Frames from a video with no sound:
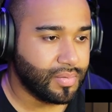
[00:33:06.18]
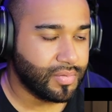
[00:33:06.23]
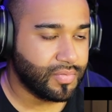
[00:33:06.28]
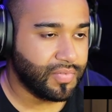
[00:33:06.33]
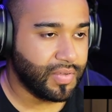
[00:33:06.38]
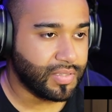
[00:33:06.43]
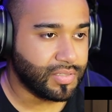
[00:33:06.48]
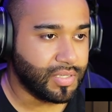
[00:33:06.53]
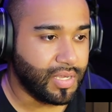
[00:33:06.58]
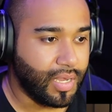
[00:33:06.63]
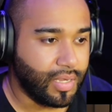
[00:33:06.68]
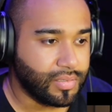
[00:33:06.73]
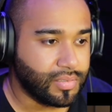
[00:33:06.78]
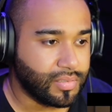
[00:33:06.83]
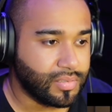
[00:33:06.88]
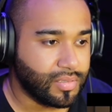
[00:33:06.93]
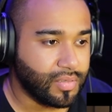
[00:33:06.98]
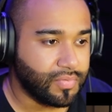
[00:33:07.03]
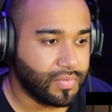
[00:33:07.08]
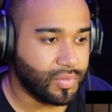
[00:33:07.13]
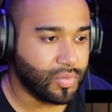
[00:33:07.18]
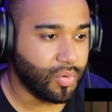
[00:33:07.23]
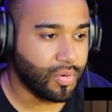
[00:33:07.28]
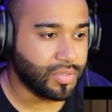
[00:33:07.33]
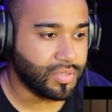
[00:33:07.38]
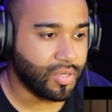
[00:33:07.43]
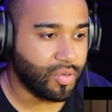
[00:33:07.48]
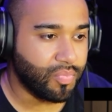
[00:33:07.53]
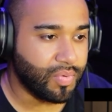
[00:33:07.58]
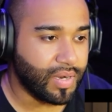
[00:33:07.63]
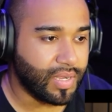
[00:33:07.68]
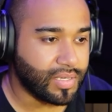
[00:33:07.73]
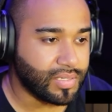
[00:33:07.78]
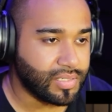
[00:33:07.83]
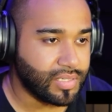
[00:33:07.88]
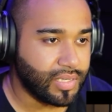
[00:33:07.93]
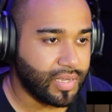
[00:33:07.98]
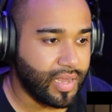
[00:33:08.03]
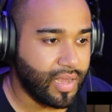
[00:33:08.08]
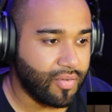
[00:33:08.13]
It's fantastic stuff. The door is open. I
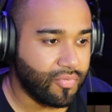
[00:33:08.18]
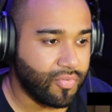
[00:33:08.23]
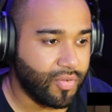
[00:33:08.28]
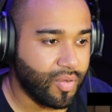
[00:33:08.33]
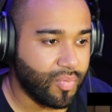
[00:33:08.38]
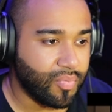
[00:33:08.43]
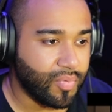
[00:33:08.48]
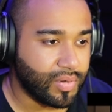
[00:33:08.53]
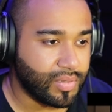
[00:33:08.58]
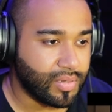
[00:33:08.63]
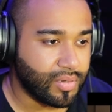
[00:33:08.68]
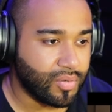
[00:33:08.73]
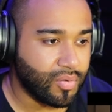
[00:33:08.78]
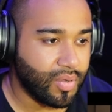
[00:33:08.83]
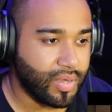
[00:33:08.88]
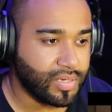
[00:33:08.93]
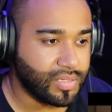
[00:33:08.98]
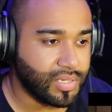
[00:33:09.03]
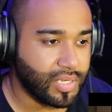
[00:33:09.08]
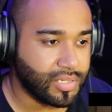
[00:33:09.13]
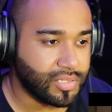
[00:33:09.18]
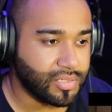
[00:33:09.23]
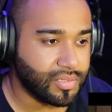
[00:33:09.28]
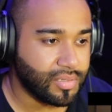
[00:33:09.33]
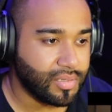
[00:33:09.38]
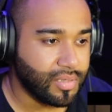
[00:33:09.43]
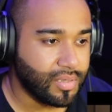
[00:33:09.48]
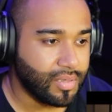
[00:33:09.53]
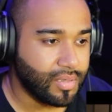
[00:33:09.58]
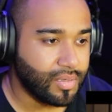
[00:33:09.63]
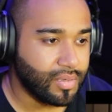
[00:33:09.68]
can see it halfway open right there. Go ahead and touch it.